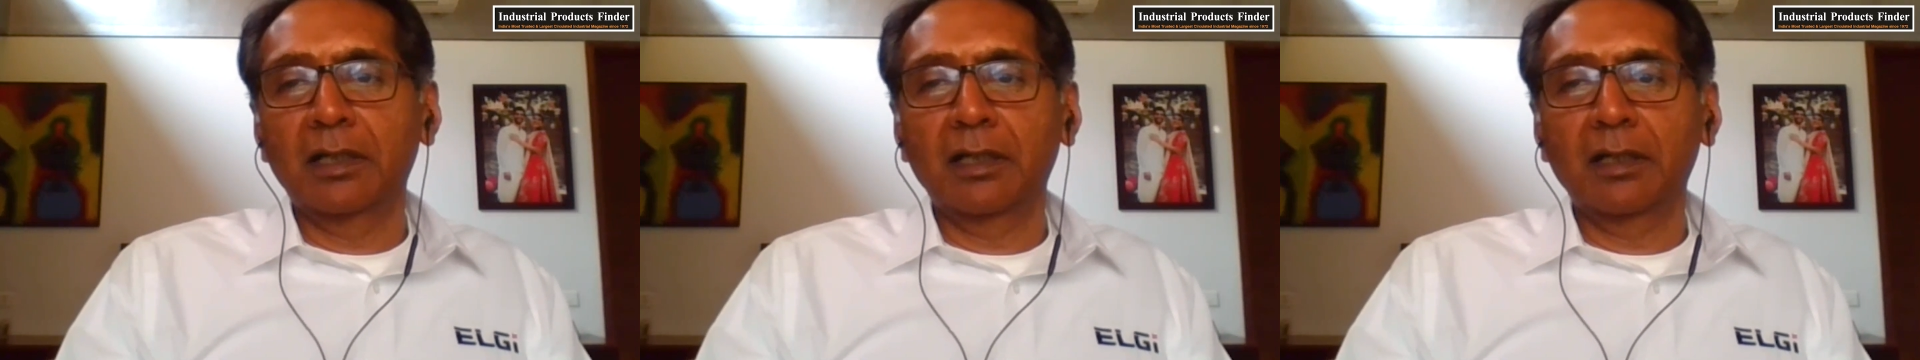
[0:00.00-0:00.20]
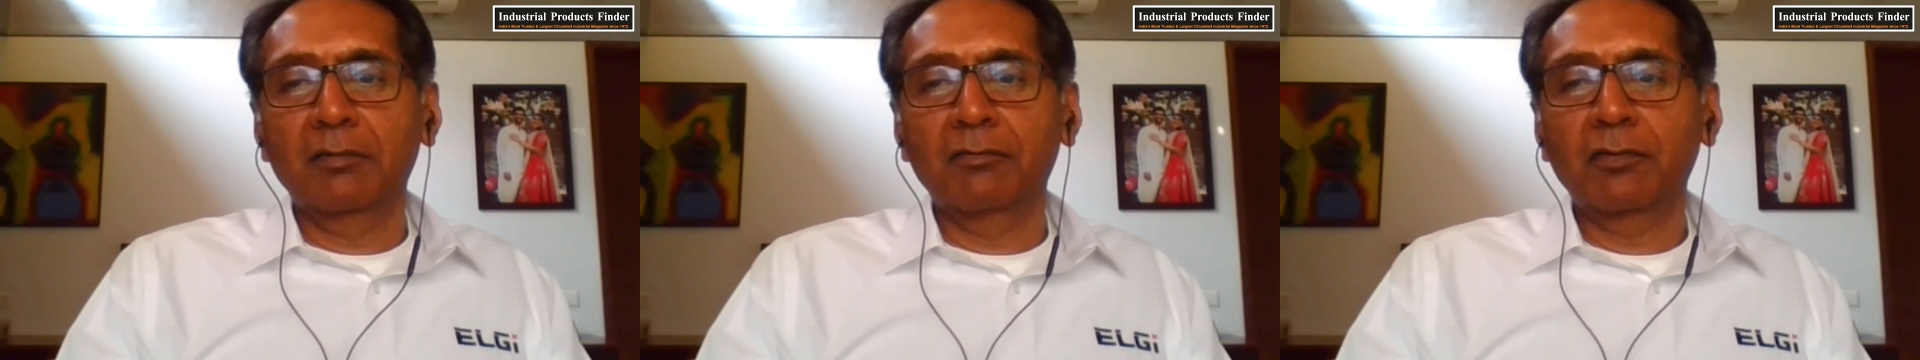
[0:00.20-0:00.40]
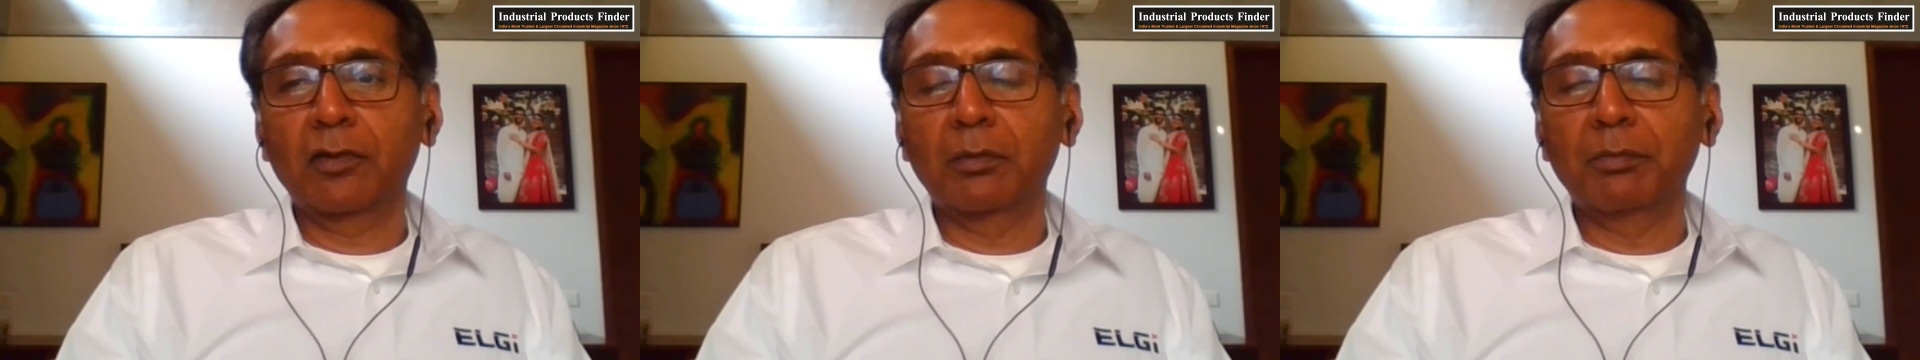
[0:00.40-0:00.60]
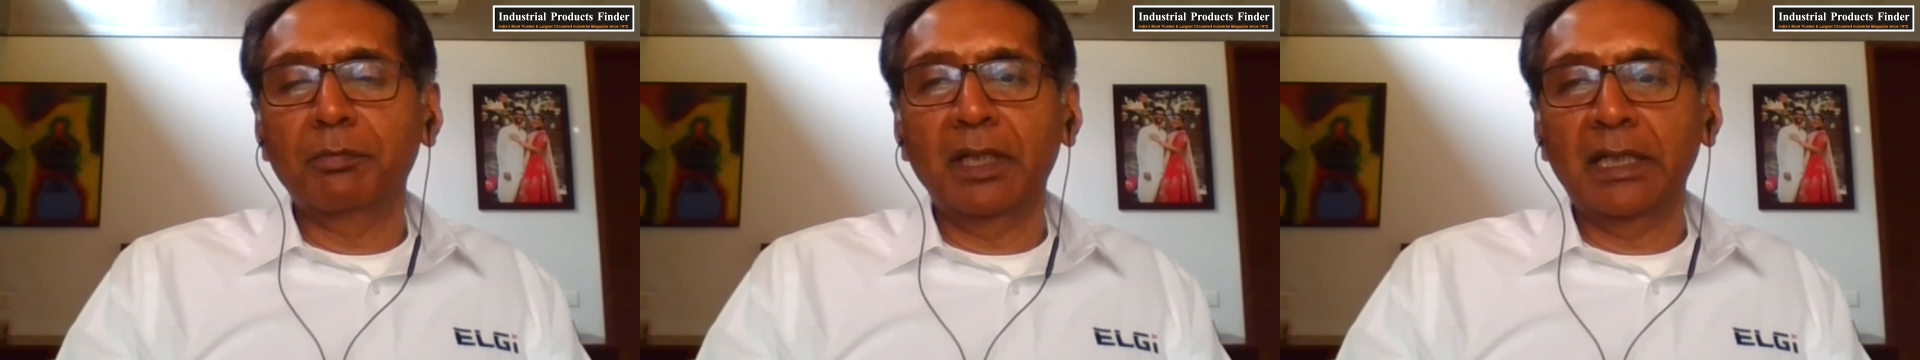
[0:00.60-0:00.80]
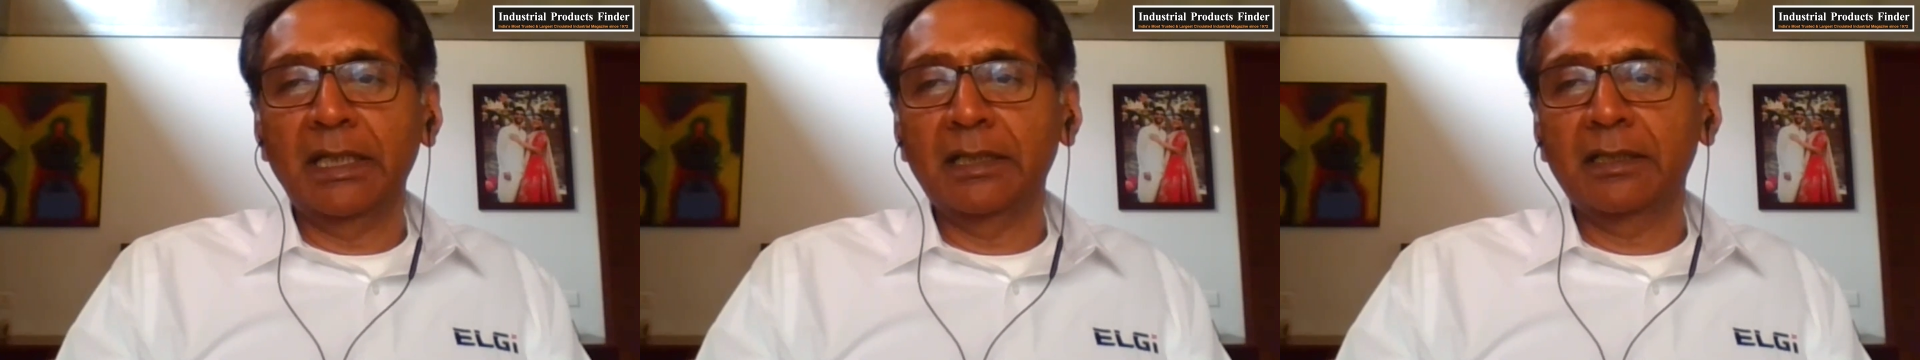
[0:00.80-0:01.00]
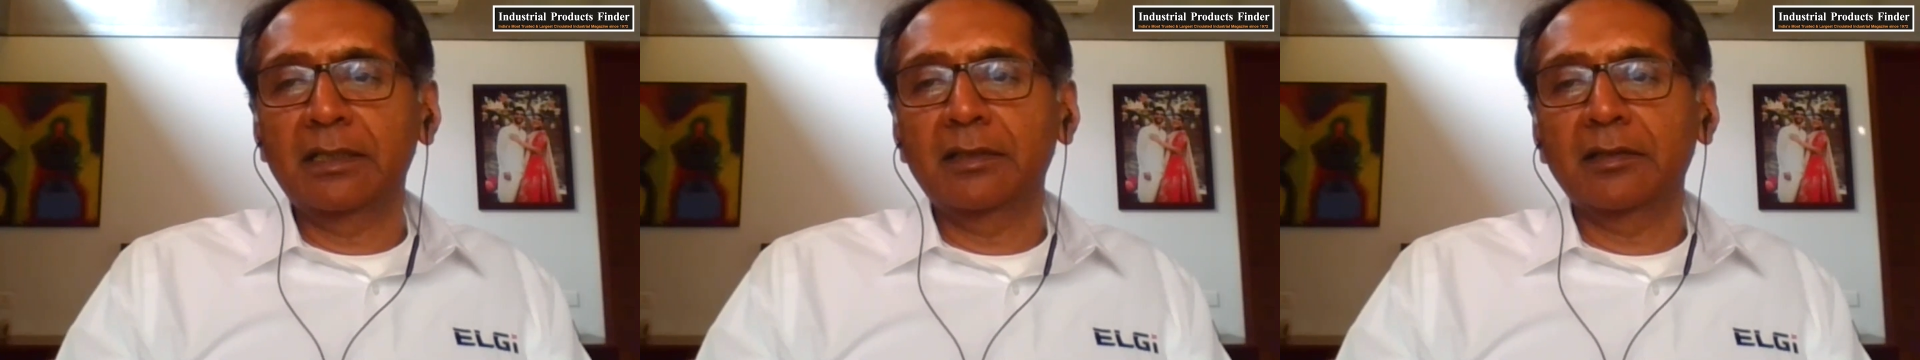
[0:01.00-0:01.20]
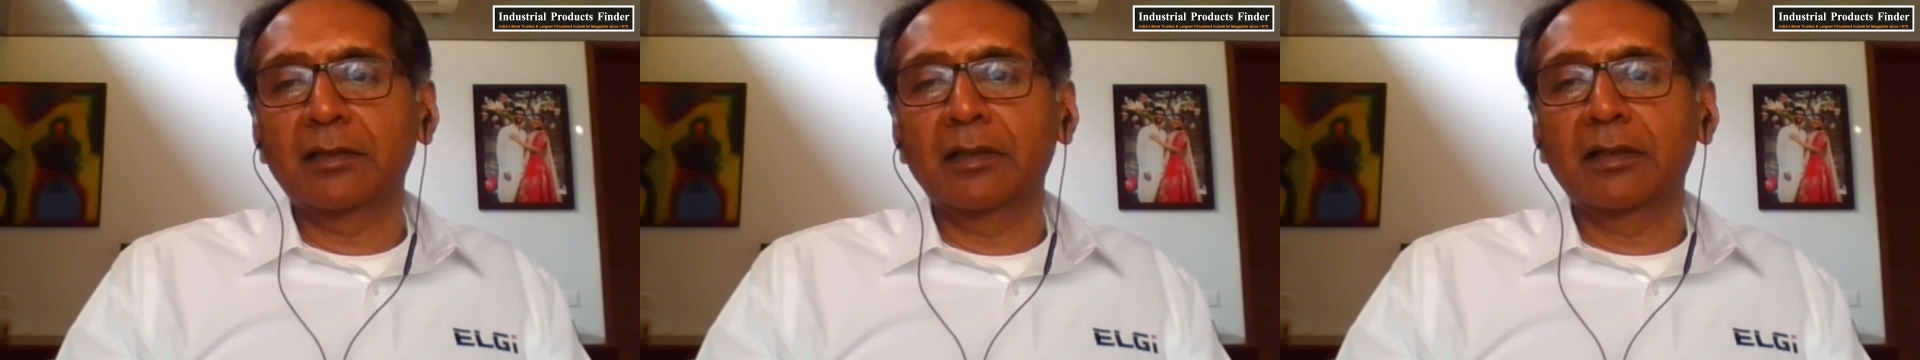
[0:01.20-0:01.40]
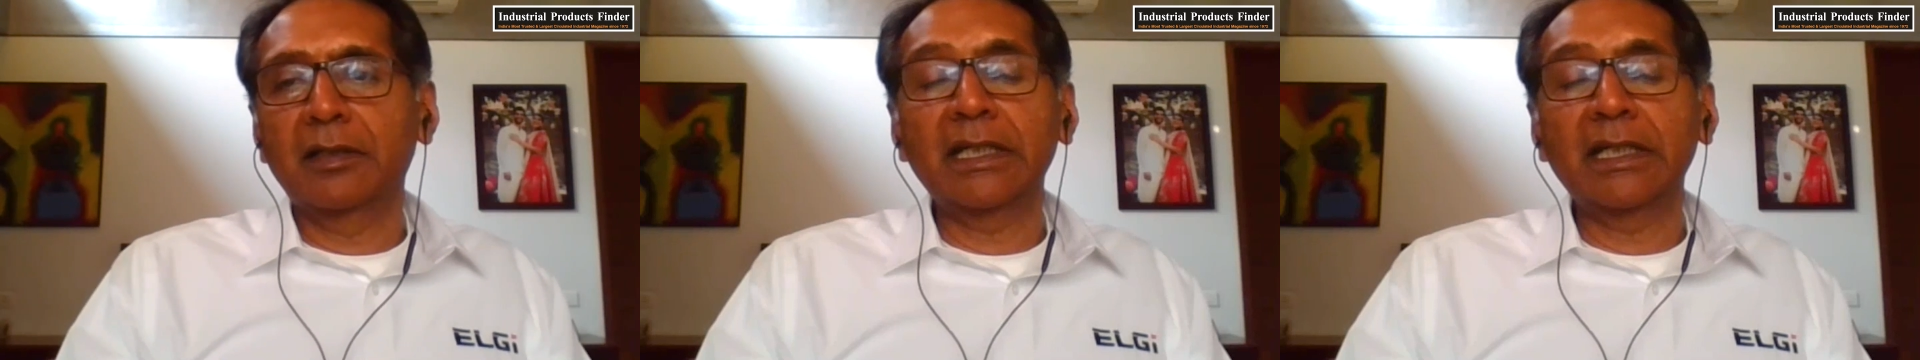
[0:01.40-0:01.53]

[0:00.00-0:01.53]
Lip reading: for a minute